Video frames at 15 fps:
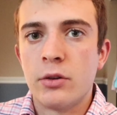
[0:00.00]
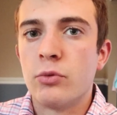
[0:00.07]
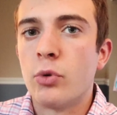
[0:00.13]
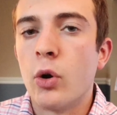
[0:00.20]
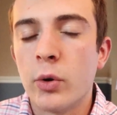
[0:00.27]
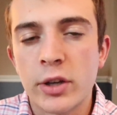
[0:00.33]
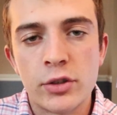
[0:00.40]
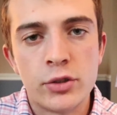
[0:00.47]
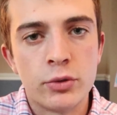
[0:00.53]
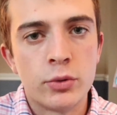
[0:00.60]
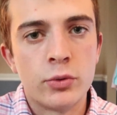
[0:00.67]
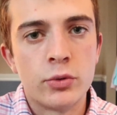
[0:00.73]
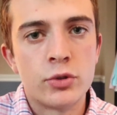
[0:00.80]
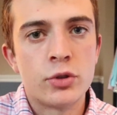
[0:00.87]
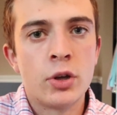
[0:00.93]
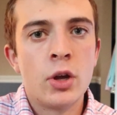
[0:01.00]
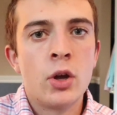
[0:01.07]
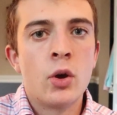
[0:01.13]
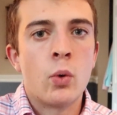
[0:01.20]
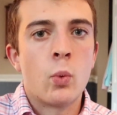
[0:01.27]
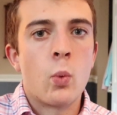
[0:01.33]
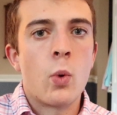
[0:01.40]
enrolling student
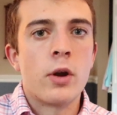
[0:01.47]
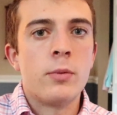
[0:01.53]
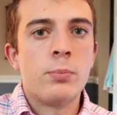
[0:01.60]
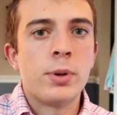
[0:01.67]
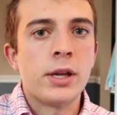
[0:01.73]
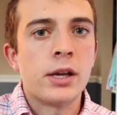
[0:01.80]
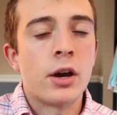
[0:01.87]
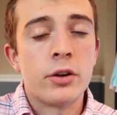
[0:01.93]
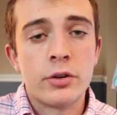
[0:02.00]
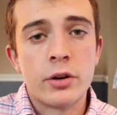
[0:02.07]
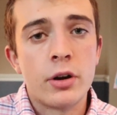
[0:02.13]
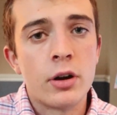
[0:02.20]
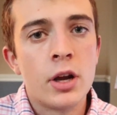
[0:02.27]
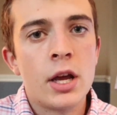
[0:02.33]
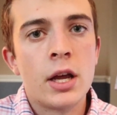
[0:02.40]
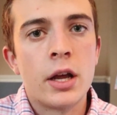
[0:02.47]
would be under.